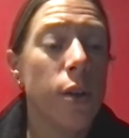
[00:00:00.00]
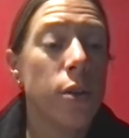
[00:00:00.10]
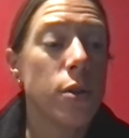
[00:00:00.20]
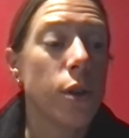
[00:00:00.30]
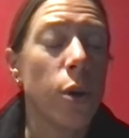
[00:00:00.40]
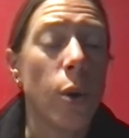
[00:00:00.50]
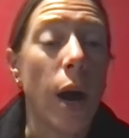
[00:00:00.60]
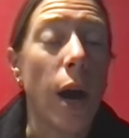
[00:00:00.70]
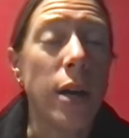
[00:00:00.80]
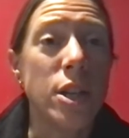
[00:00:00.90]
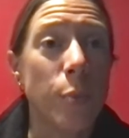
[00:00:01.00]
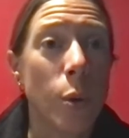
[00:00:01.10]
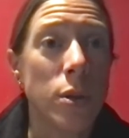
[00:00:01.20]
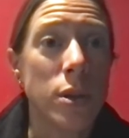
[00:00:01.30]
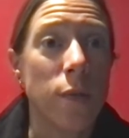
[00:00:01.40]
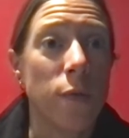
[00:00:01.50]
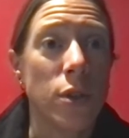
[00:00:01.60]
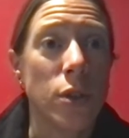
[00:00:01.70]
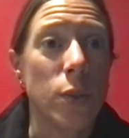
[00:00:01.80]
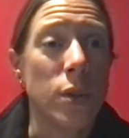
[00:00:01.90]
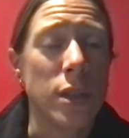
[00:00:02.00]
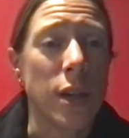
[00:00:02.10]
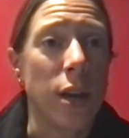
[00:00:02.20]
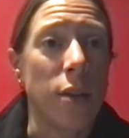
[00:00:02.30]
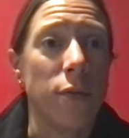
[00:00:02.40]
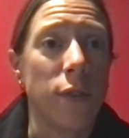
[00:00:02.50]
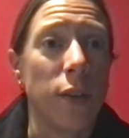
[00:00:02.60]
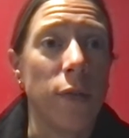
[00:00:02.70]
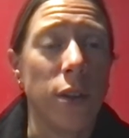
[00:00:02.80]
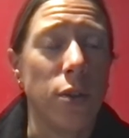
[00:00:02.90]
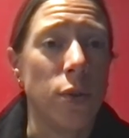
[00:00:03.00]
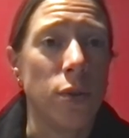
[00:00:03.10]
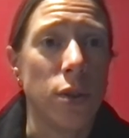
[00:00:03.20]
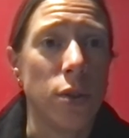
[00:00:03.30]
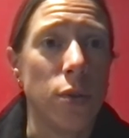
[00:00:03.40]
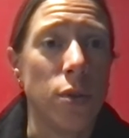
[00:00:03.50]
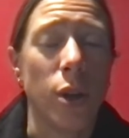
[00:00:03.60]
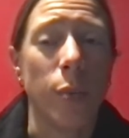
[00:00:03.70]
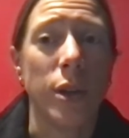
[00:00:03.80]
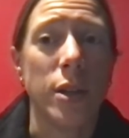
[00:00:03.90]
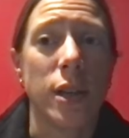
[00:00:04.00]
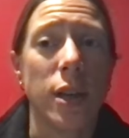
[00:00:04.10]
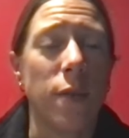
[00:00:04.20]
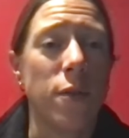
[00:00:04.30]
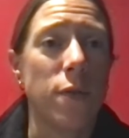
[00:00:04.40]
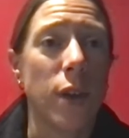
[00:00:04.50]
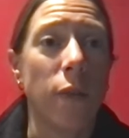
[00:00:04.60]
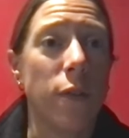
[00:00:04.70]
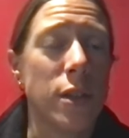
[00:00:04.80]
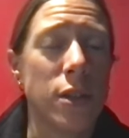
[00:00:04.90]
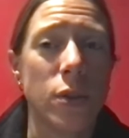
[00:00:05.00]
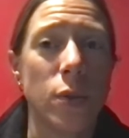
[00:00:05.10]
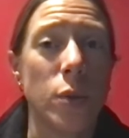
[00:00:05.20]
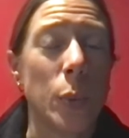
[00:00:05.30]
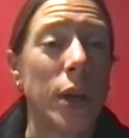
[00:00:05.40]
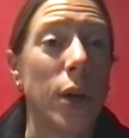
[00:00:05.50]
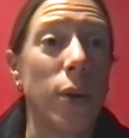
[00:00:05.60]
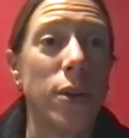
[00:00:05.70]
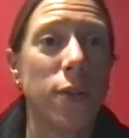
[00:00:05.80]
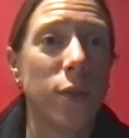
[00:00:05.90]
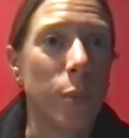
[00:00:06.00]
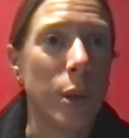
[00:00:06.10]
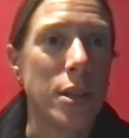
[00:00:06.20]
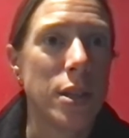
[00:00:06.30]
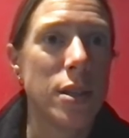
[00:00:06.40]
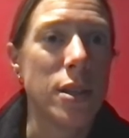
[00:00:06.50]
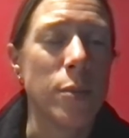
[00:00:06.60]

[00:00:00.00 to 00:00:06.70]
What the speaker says: So I just post them for students to have if they choose to do so, because I have obviously students work at all different paces.